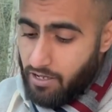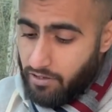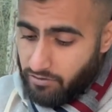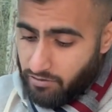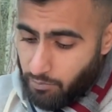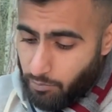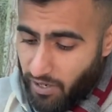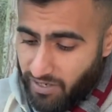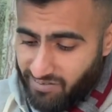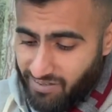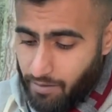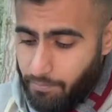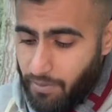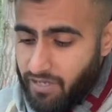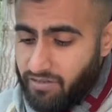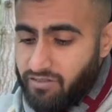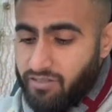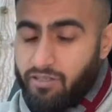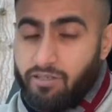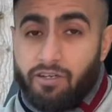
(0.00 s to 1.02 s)
So press that
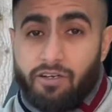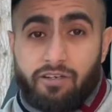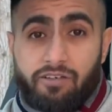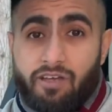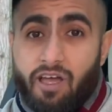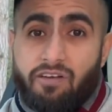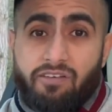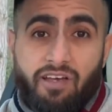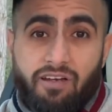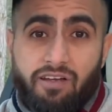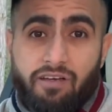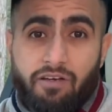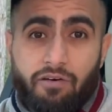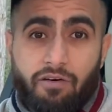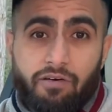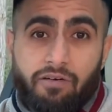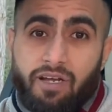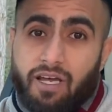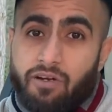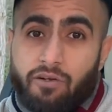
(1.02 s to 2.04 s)
button, go down a
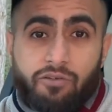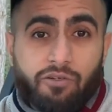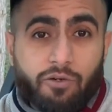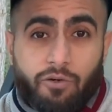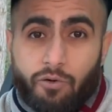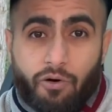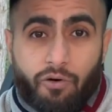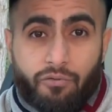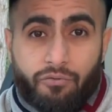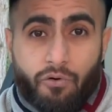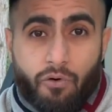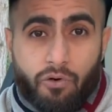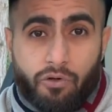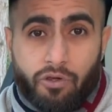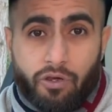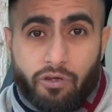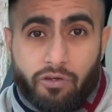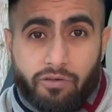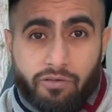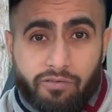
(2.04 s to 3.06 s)
hill, and it'll do it all for
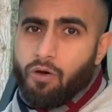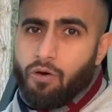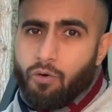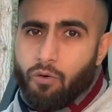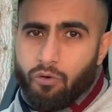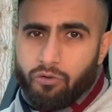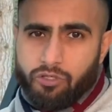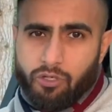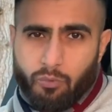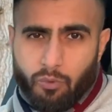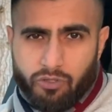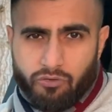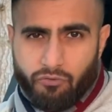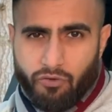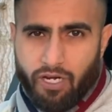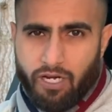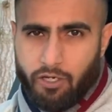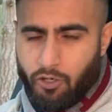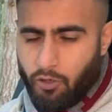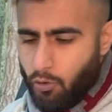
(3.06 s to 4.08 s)
you. Also, what's
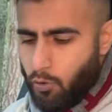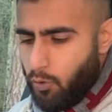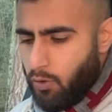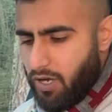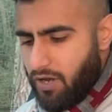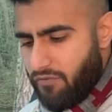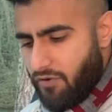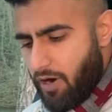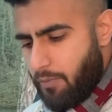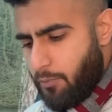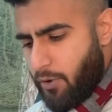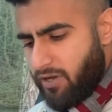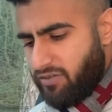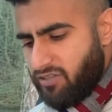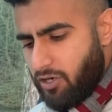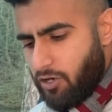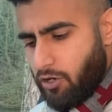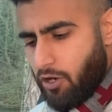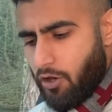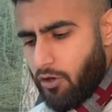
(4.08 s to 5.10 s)
really cool, if I press the
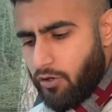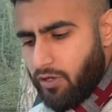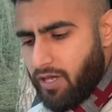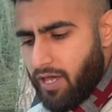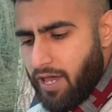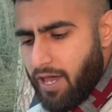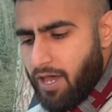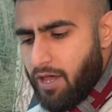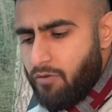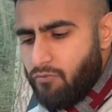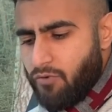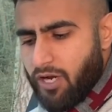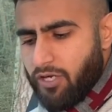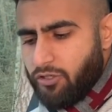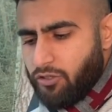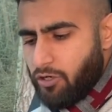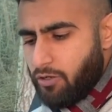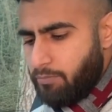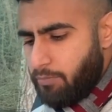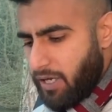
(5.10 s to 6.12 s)
low gear
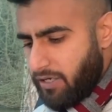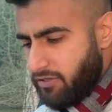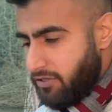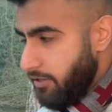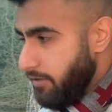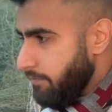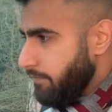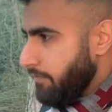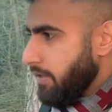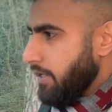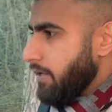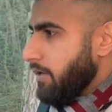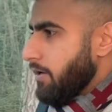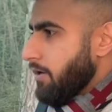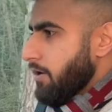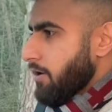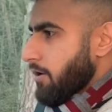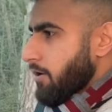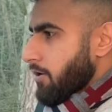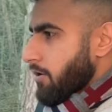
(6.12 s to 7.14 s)
ratio button,
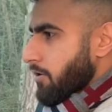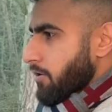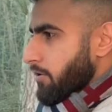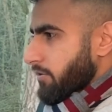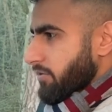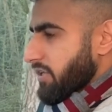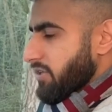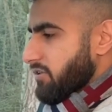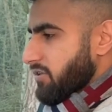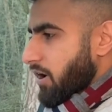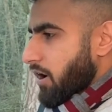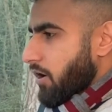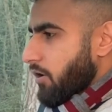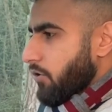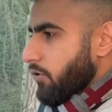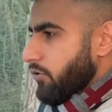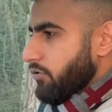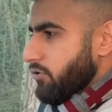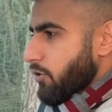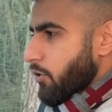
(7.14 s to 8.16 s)
the
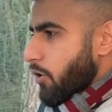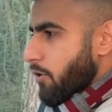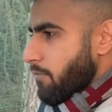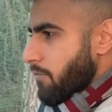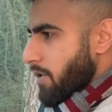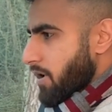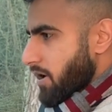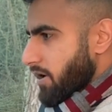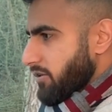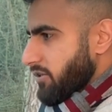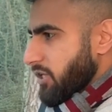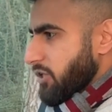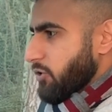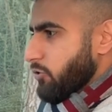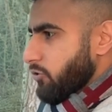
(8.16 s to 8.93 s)
dials on my digital